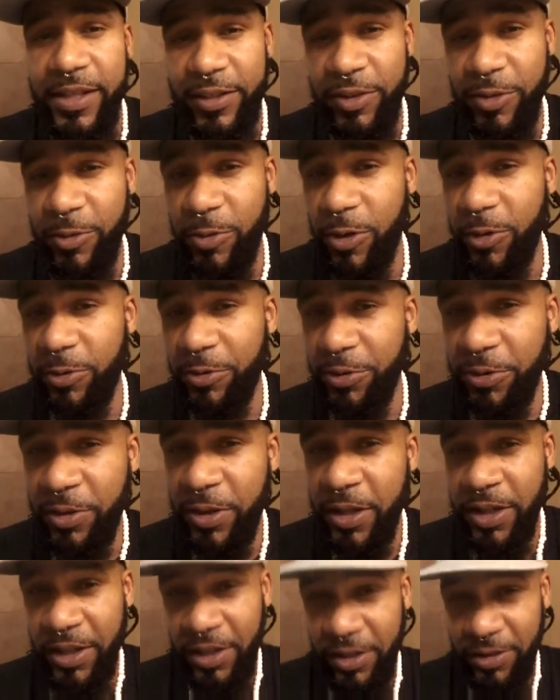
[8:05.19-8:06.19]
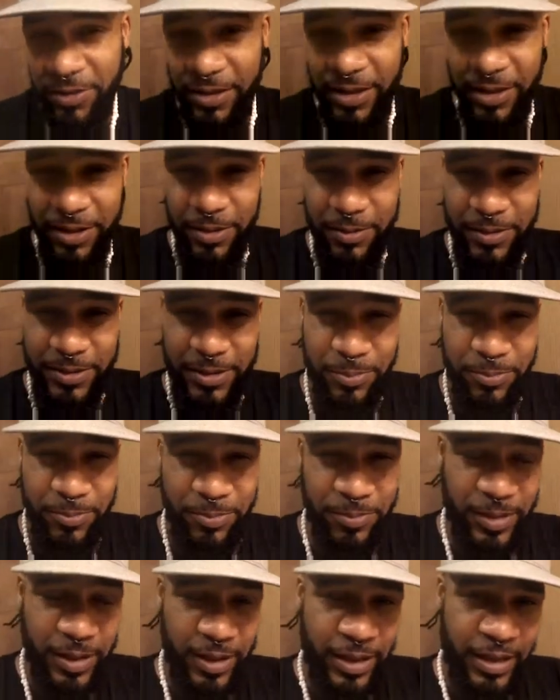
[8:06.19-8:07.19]
you dealing with some
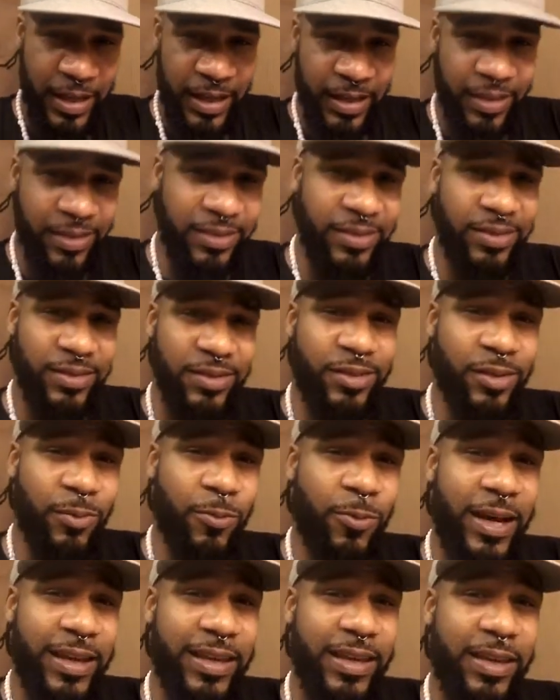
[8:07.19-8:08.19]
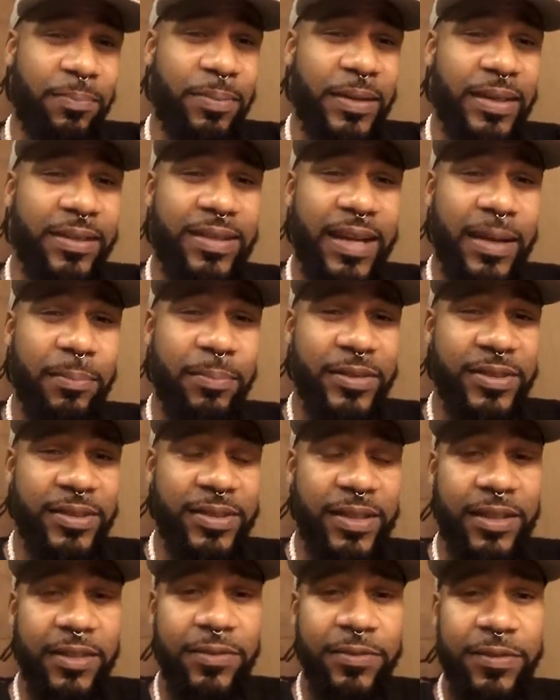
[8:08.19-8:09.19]
white hippie type of
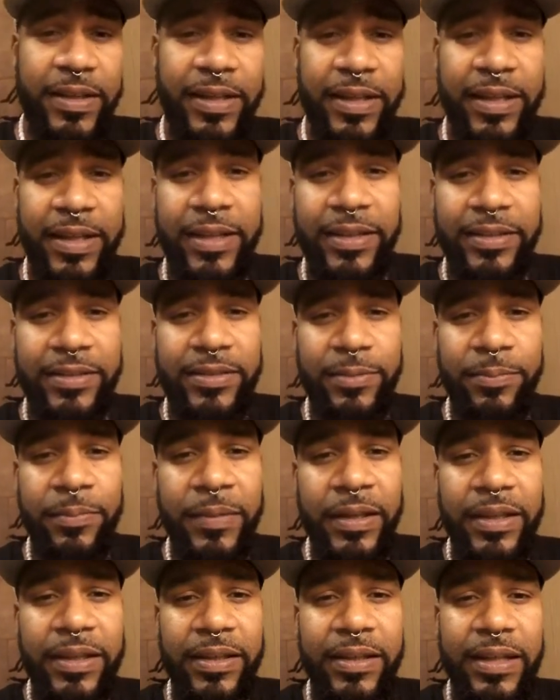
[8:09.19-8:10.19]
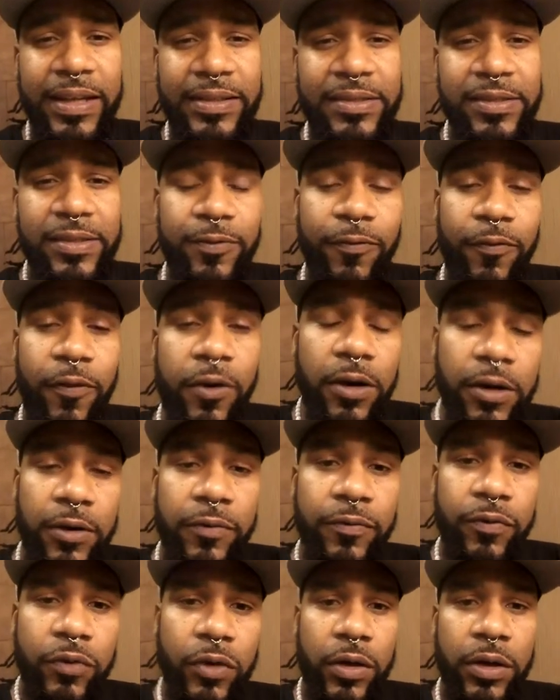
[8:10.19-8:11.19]
stuff. And to me, that's far
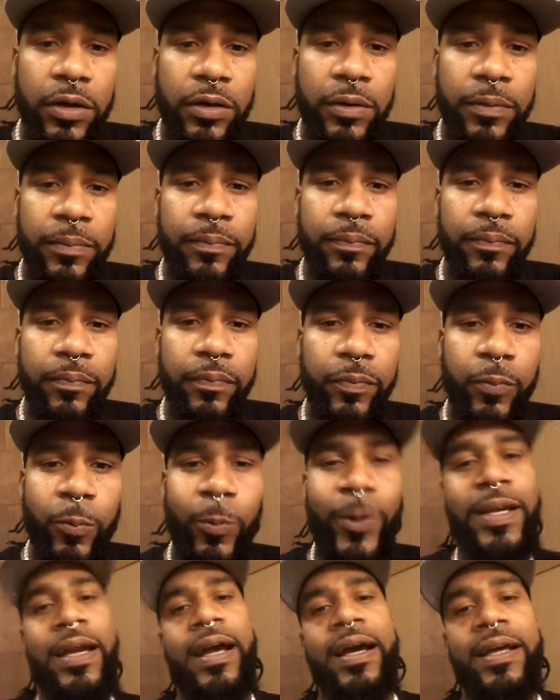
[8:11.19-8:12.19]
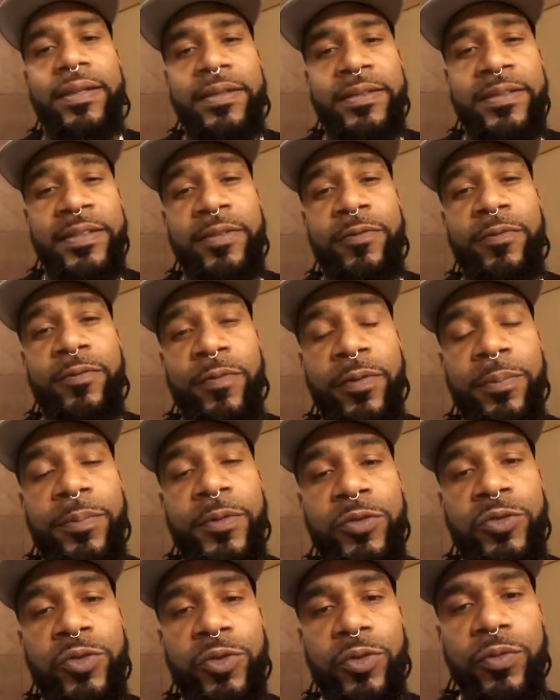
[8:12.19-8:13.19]
from reality, from
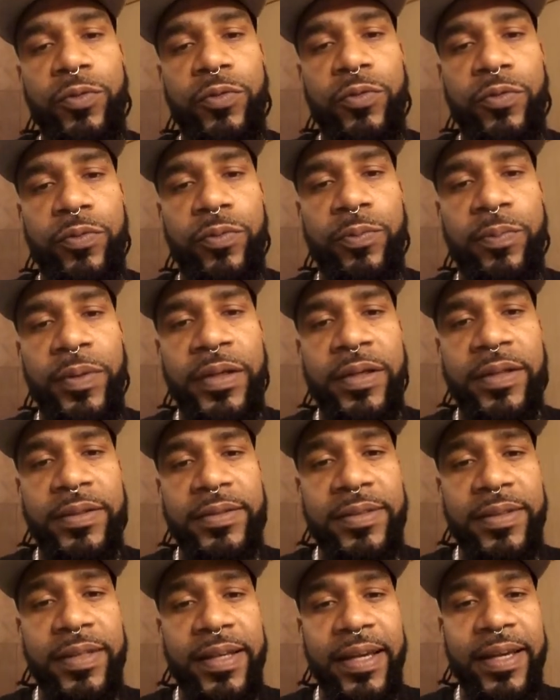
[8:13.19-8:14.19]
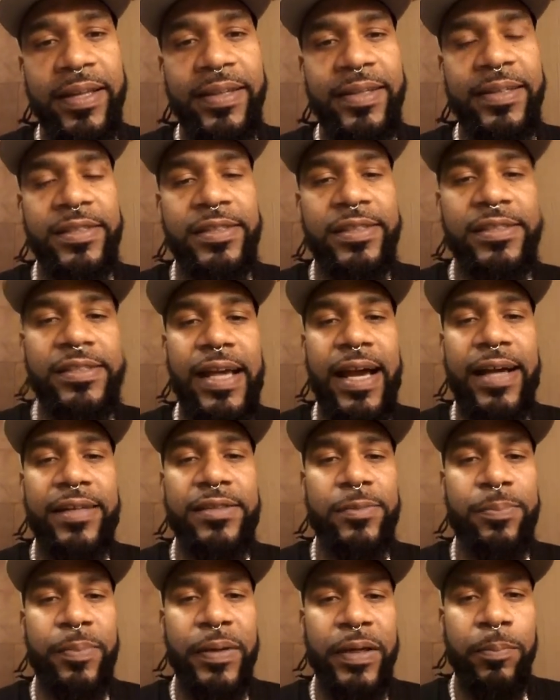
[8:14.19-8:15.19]
the truth, because again,
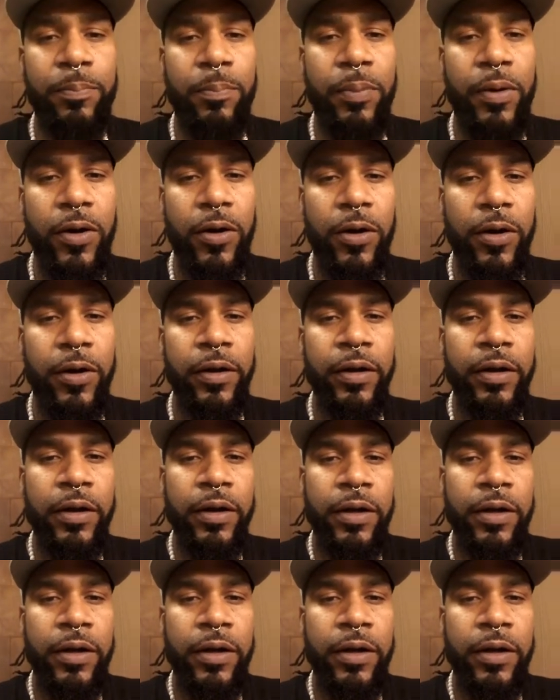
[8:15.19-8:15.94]
has been part